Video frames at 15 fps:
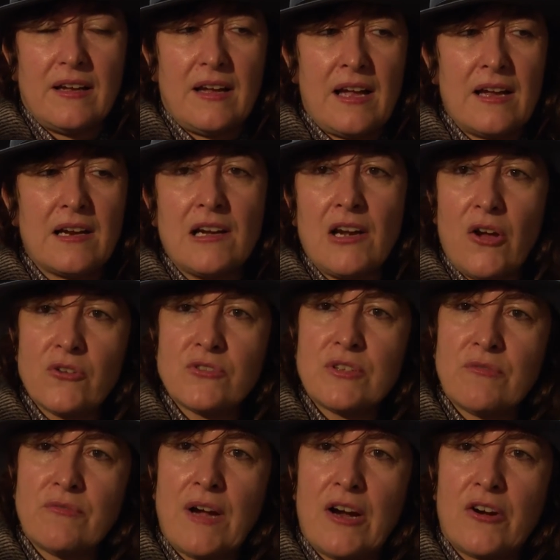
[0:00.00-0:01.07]
enclosed
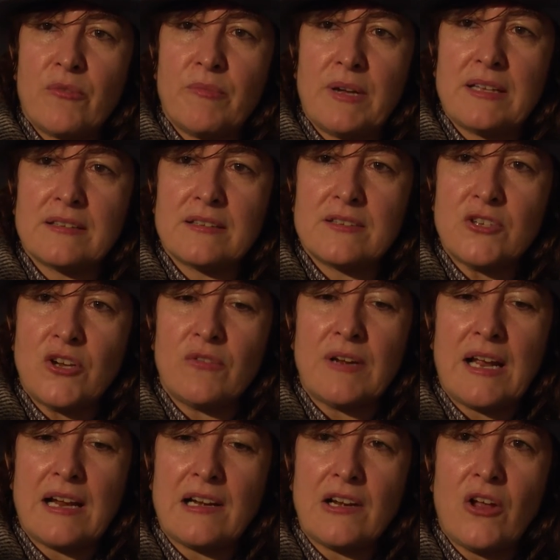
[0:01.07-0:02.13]
environment, sort of
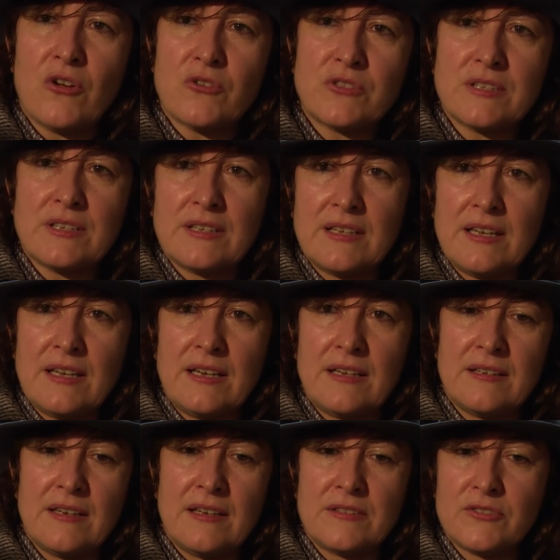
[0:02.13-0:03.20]
like lost
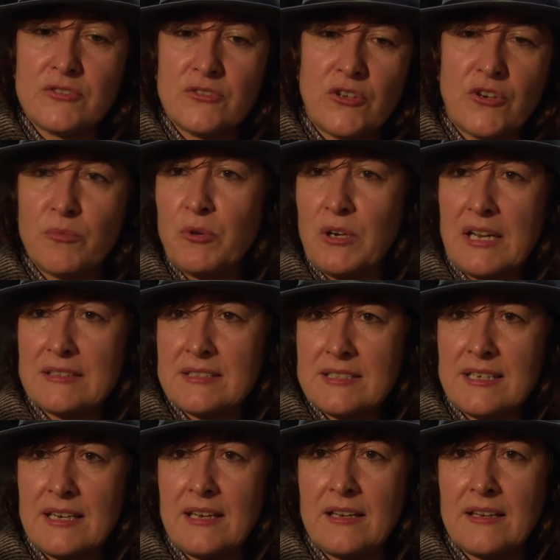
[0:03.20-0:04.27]
in a turbulent
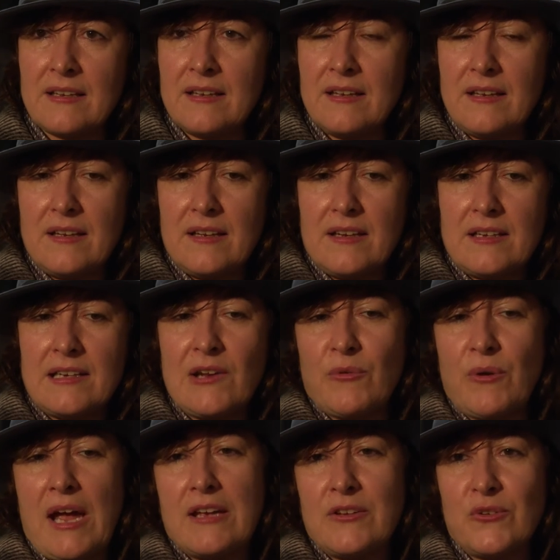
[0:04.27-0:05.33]
sea. In a
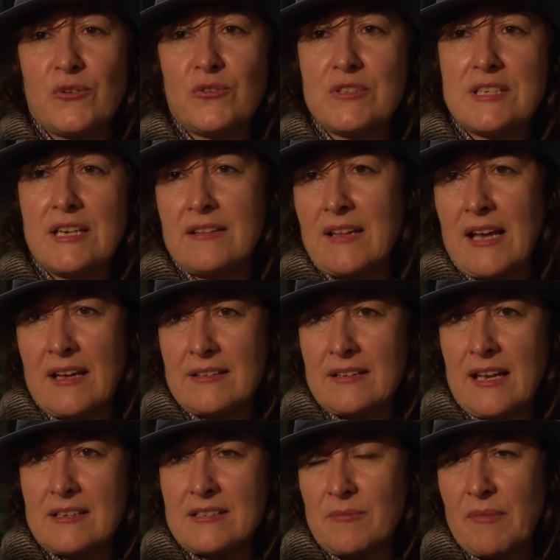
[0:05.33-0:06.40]
way, you could see that
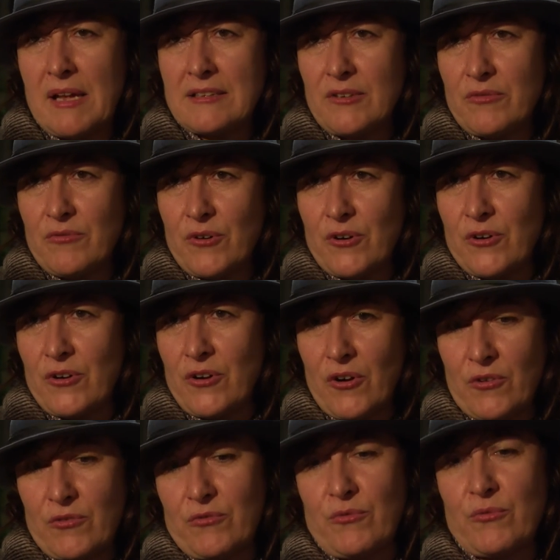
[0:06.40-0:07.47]
as a metaphor
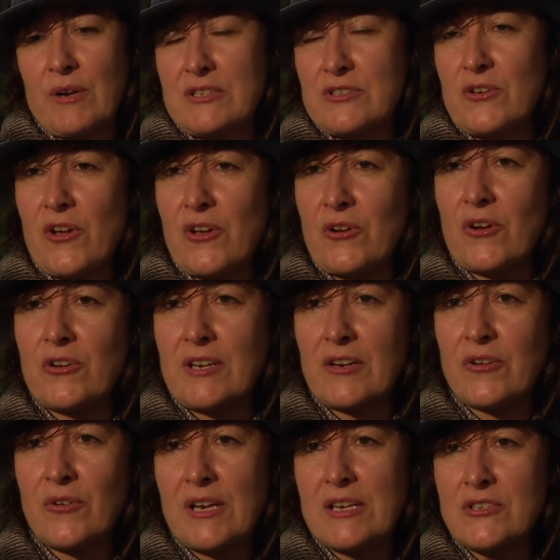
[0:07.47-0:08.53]
on what's going on in
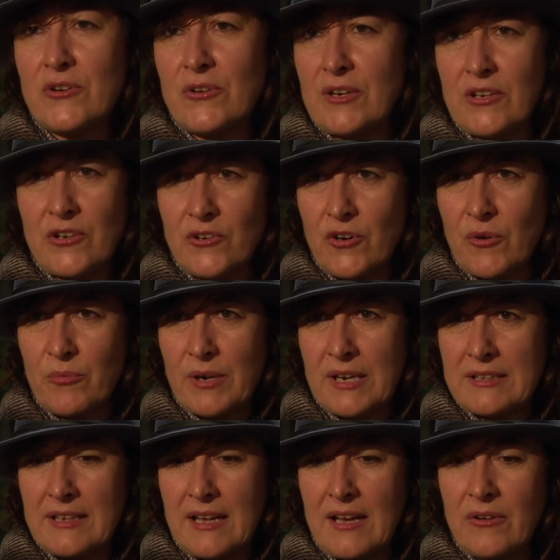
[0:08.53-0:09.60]
Greece or in Europe
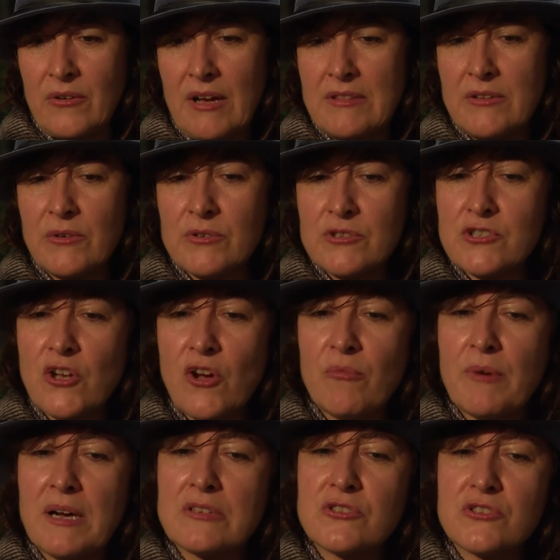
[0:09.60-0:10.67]
right now. And there was so
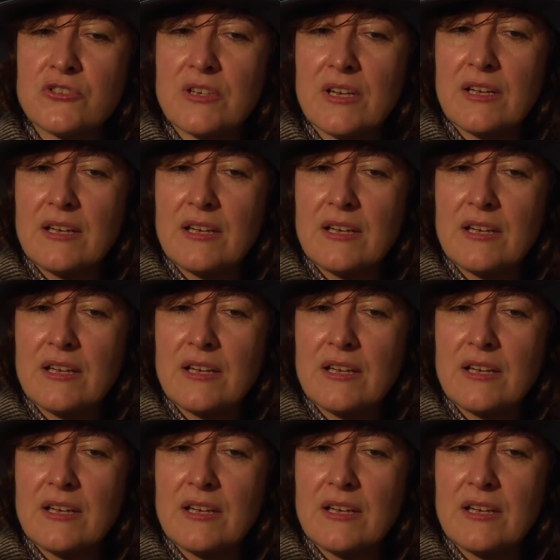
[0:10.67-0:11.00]
much